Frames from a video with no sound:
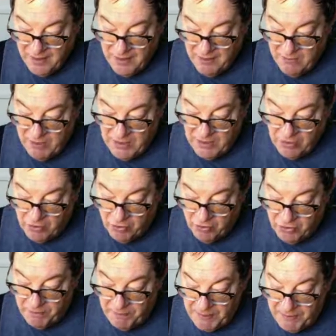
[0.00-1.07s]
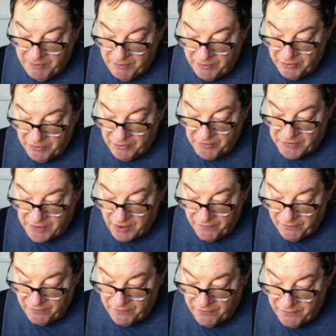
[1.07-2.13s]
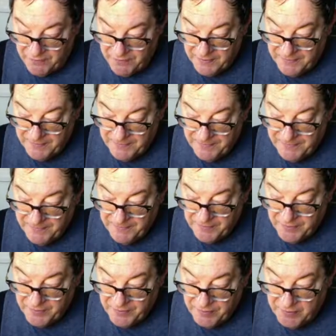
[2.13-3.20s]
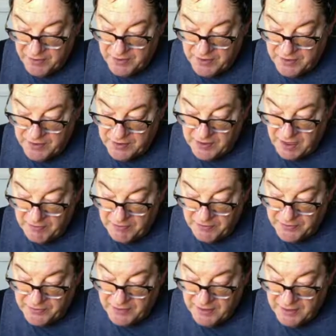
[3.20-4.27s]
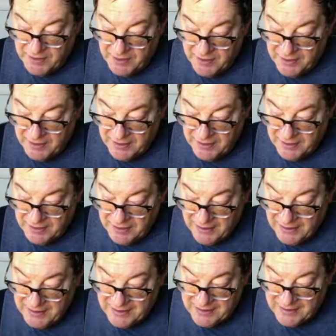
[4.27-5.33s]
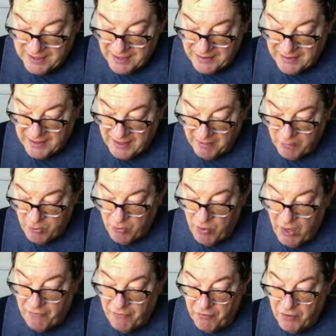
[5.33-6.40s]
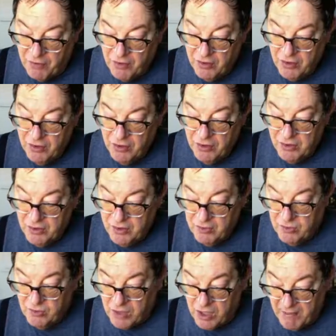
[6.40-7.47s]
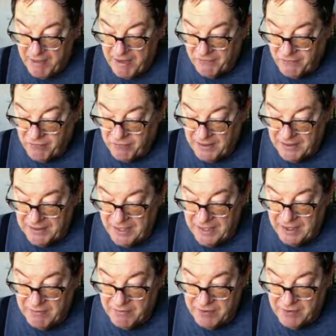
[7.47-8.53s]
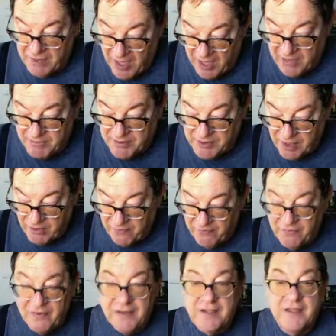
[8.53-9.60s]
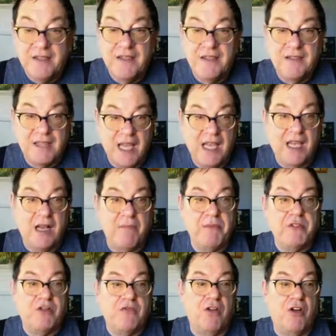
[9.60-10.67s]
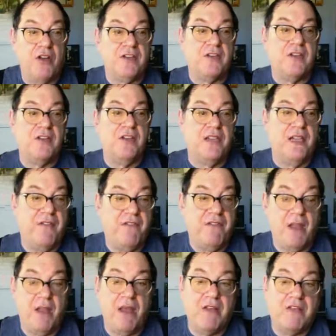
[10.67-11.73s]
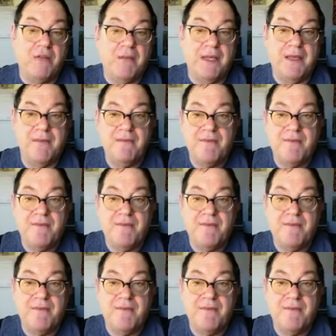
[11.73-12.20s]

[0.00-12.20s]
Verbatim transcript: And when he called the people to himself with his disciples, he said to them, Whoever will come after me, let him deny himself, take up his cross, and follow after me.